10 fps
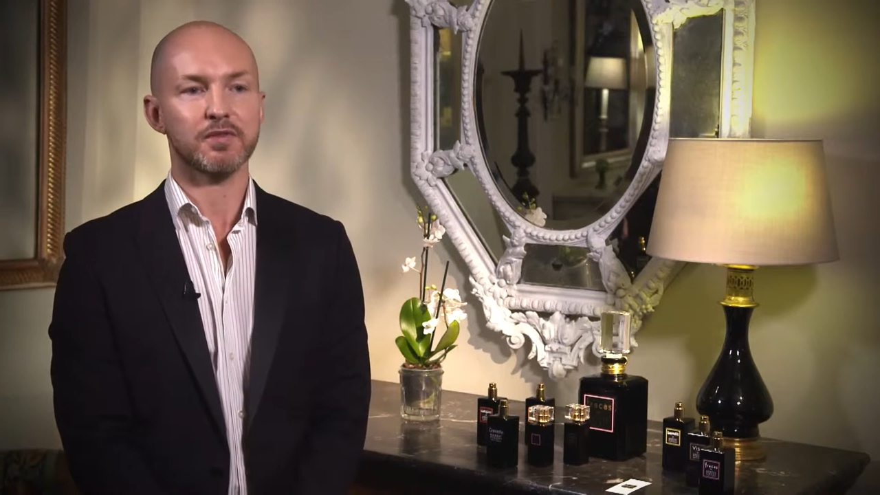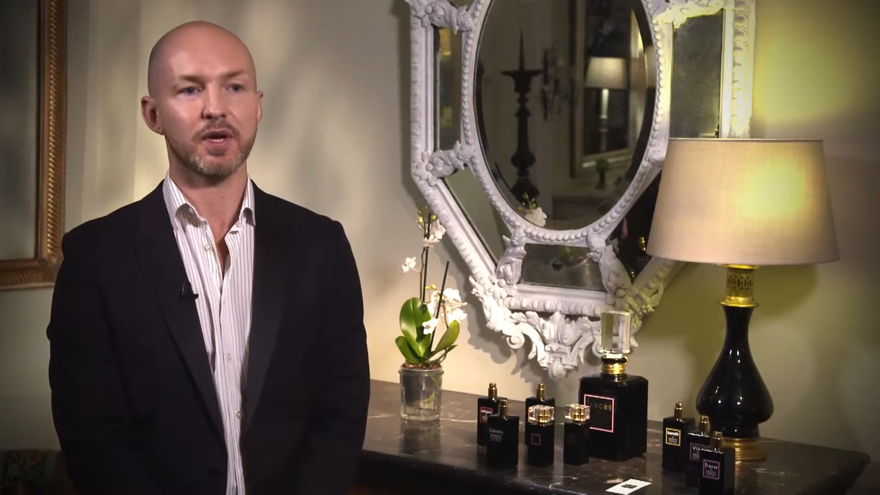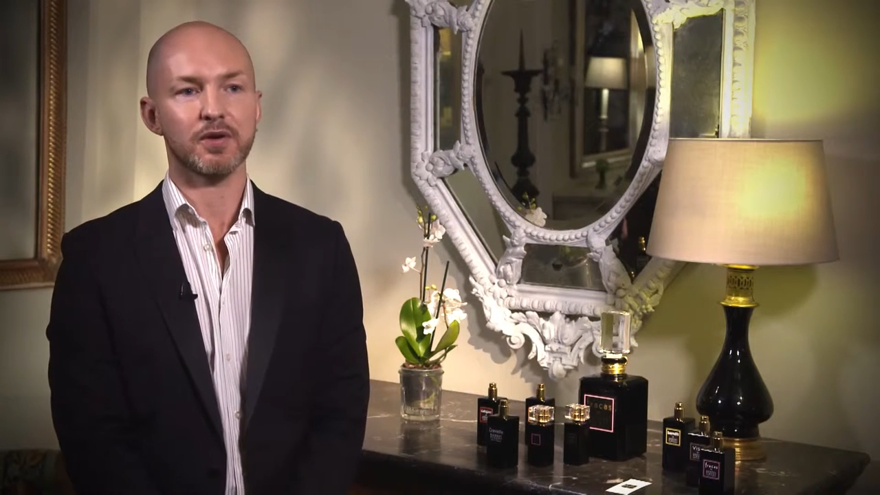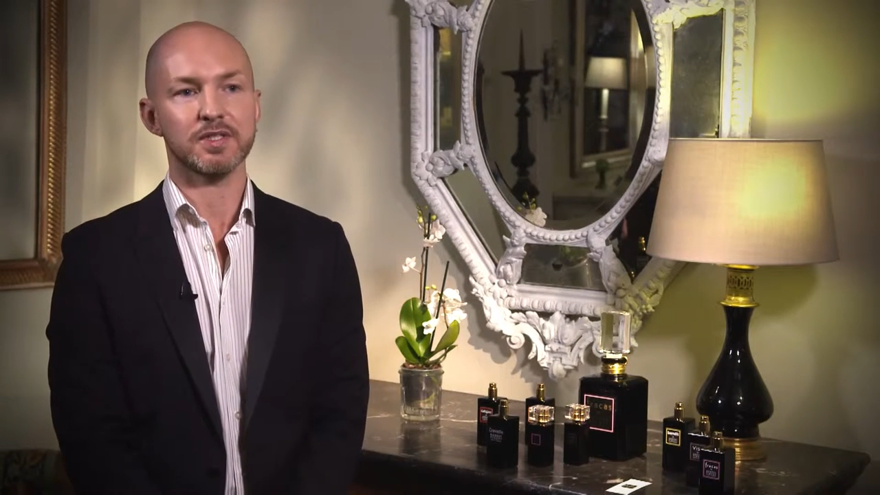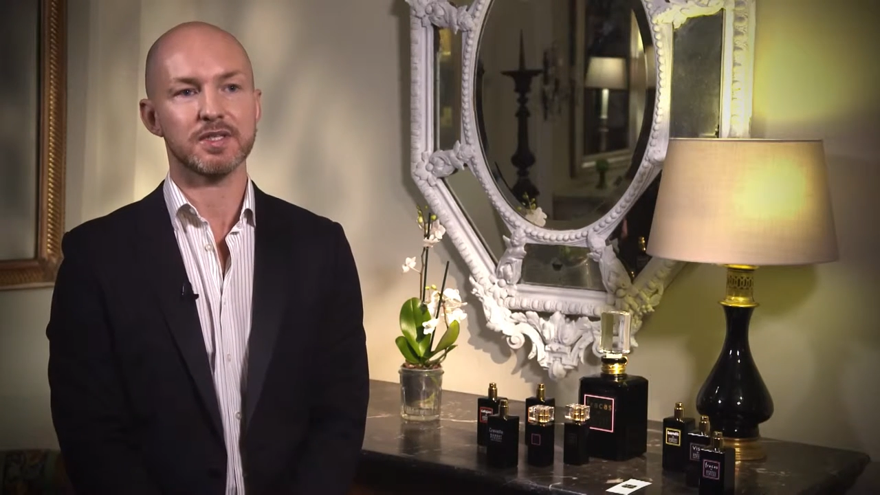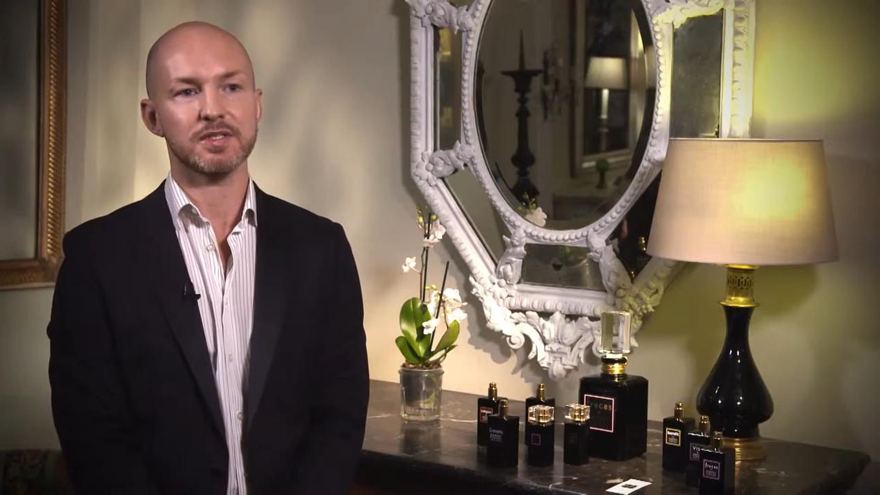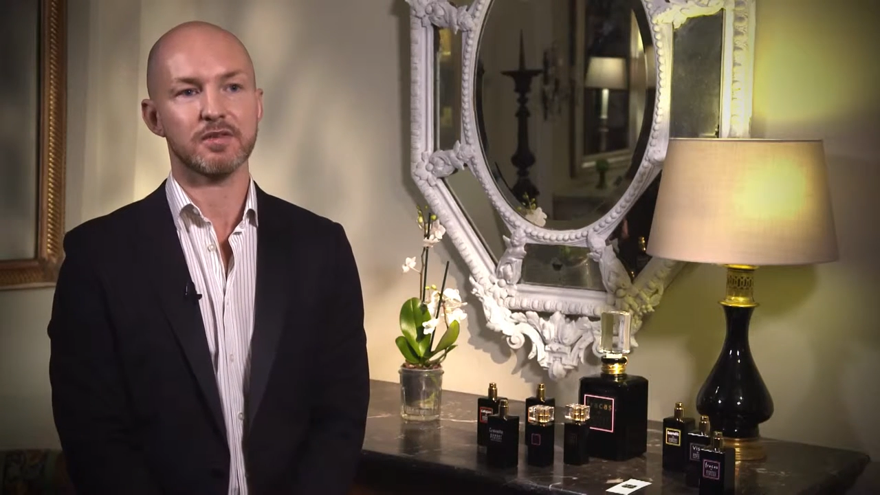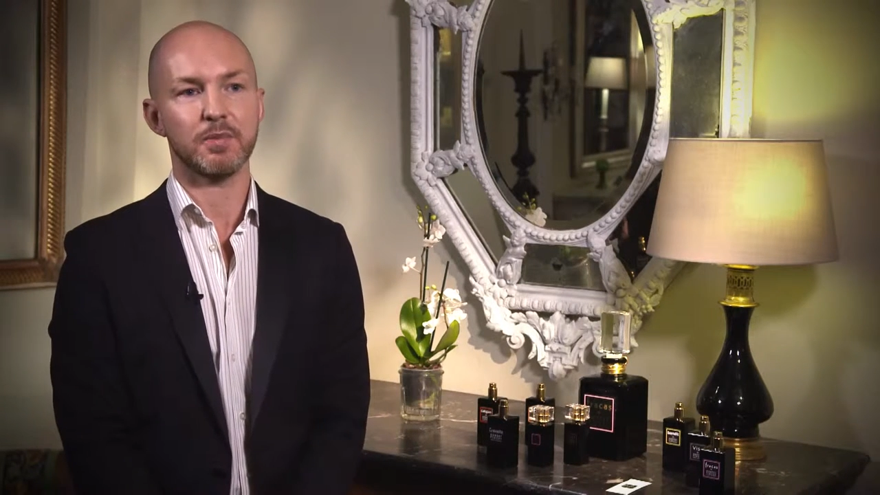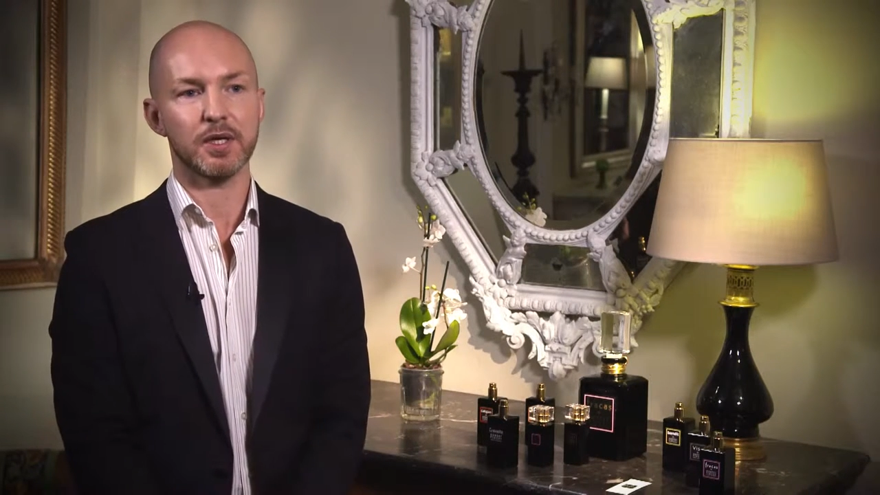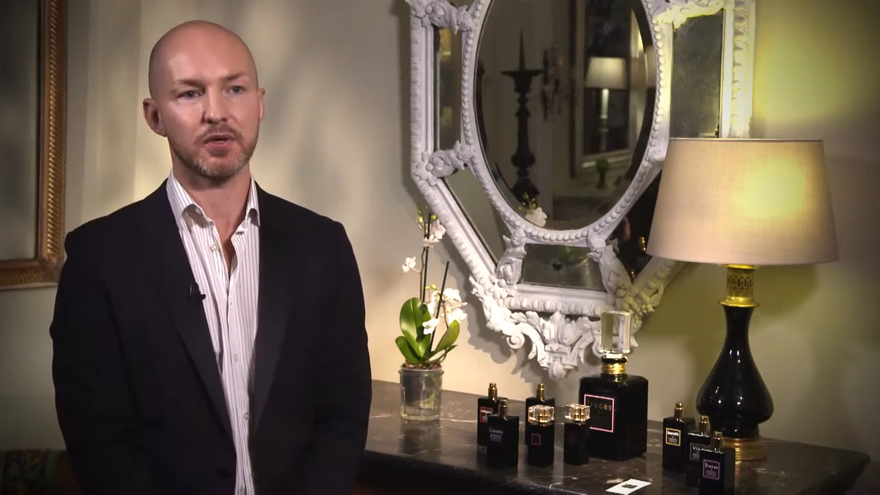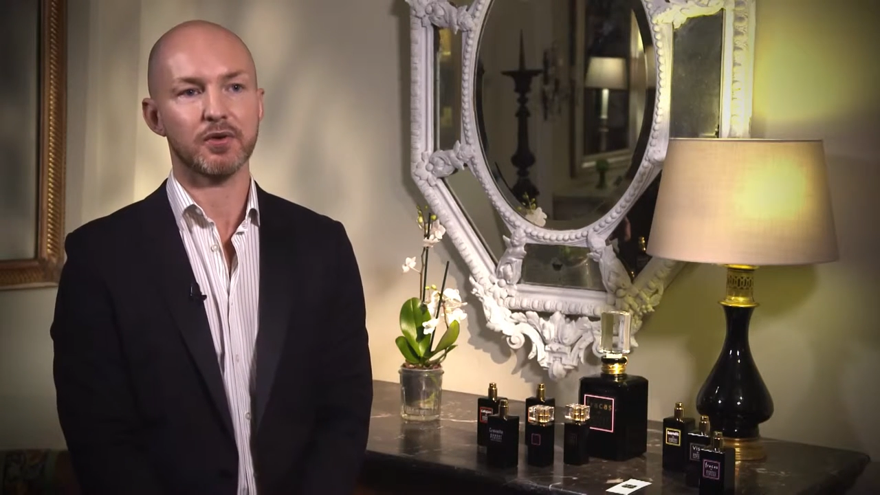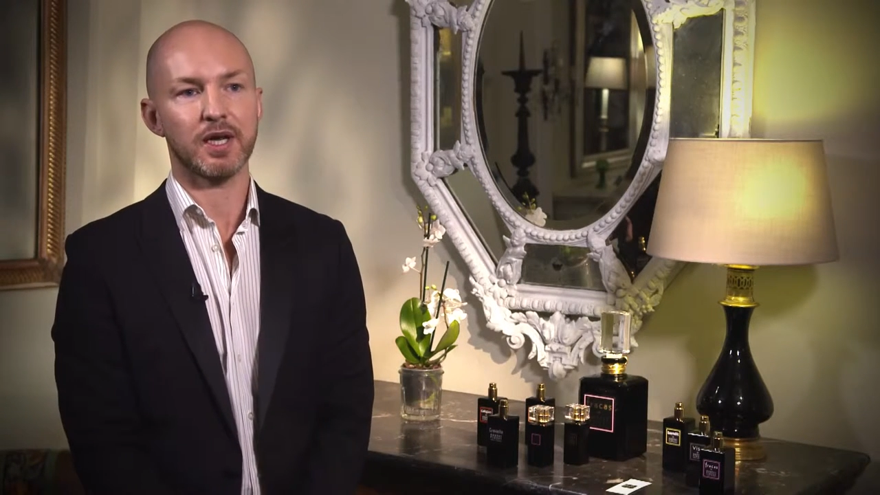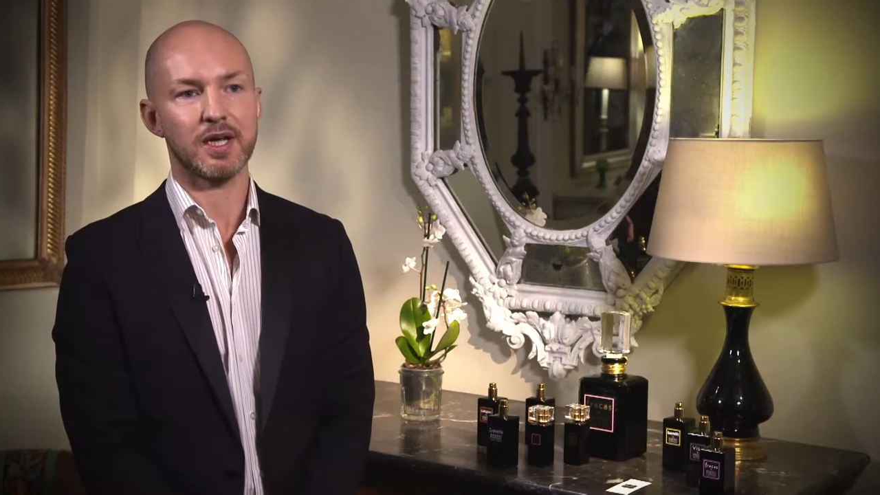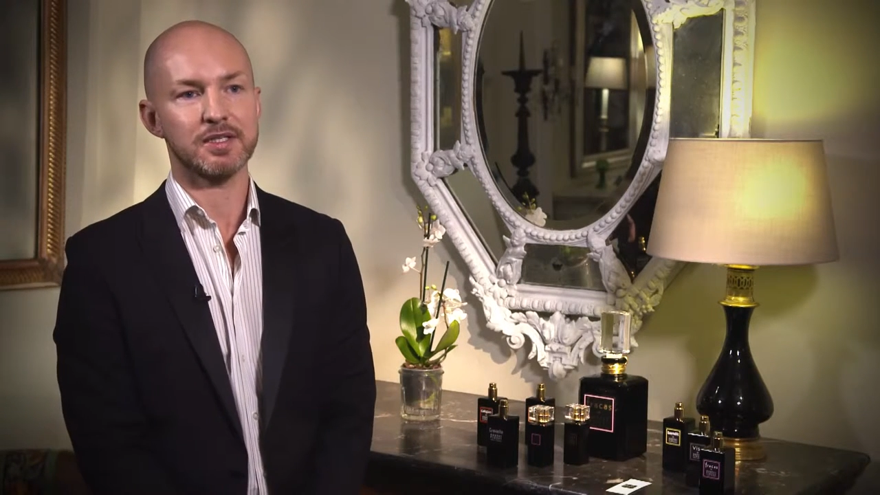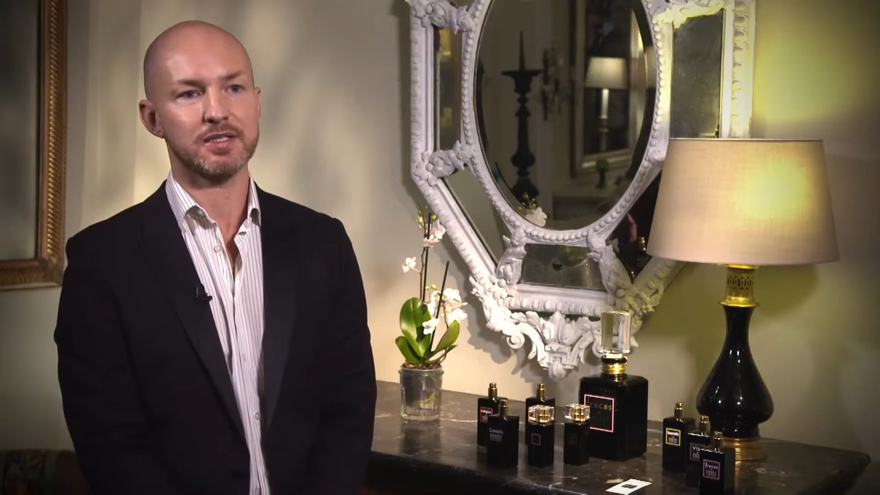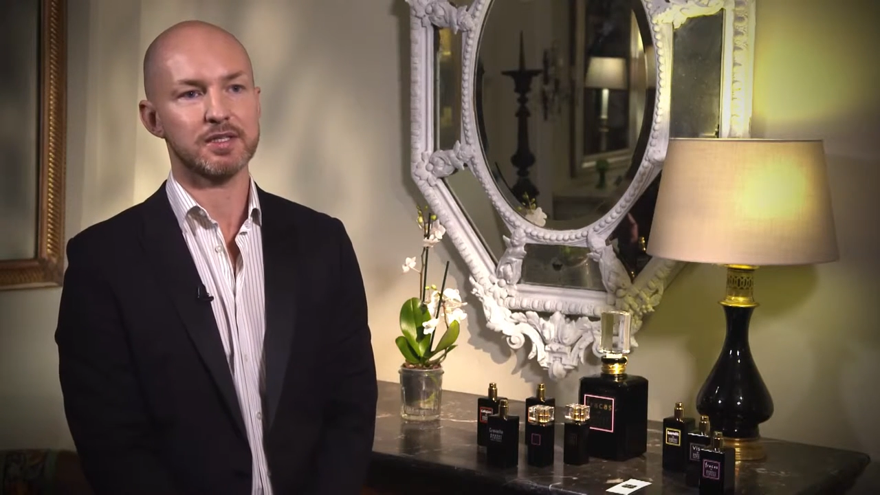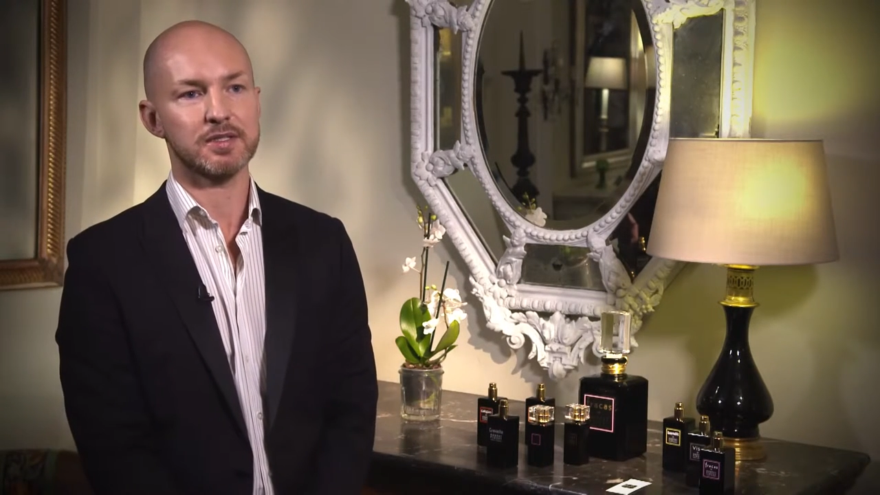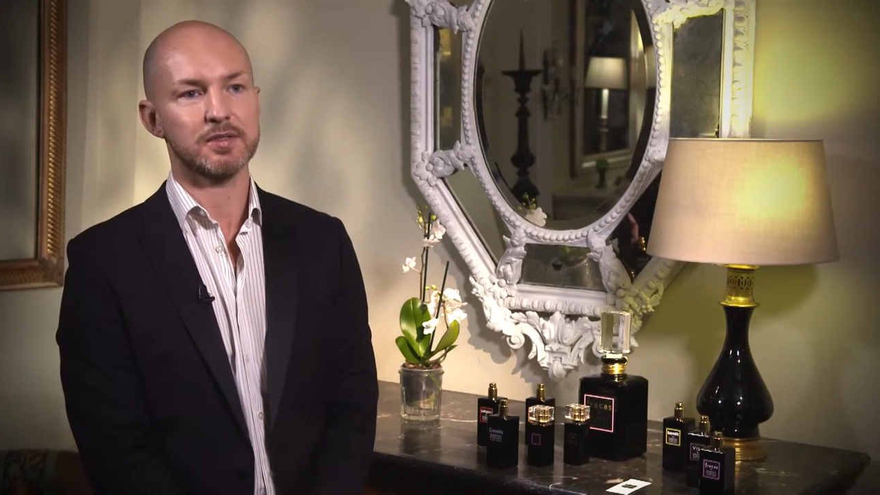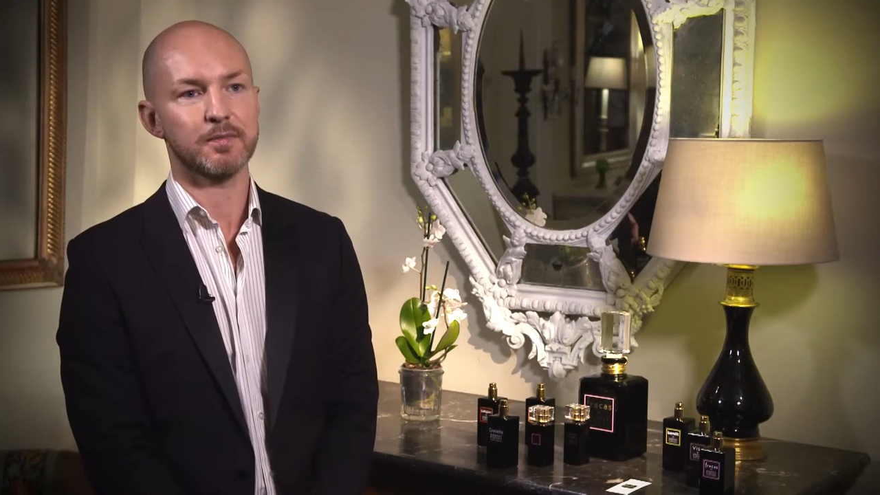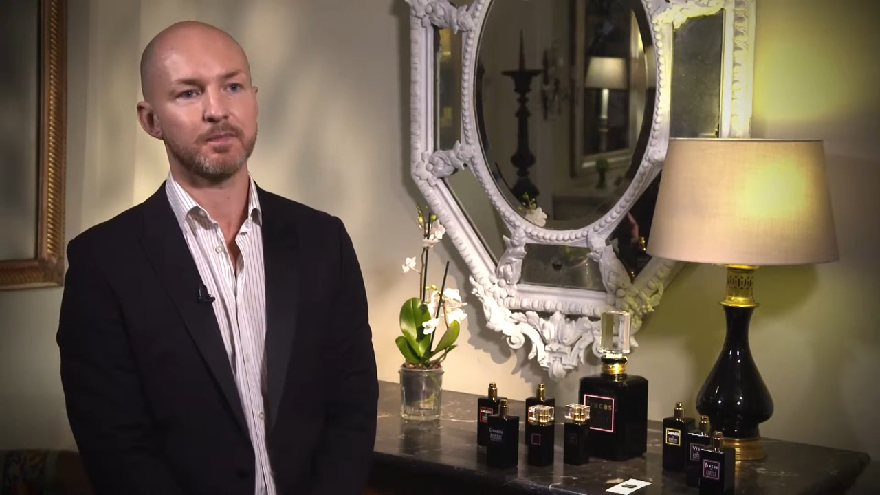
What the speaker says: fragrances have been created.